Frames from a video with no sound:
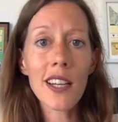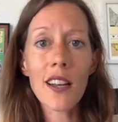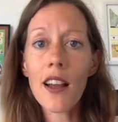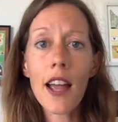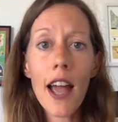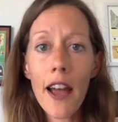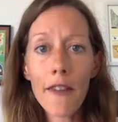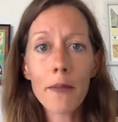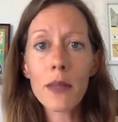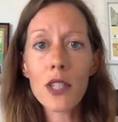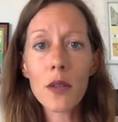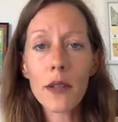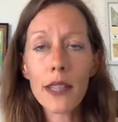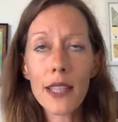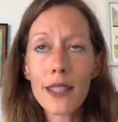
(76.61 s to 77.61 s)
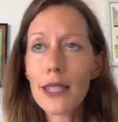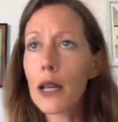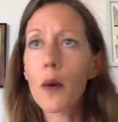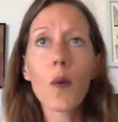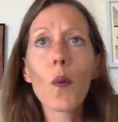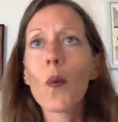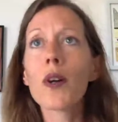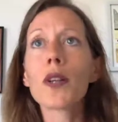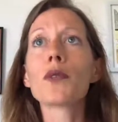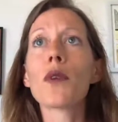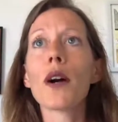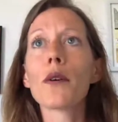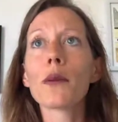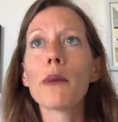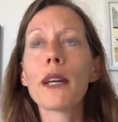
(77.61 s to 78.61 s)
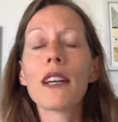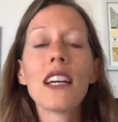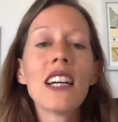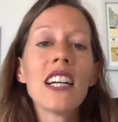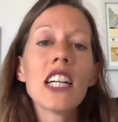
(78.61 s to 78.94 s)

and I haven't been doing this. Like, what is wrong with me?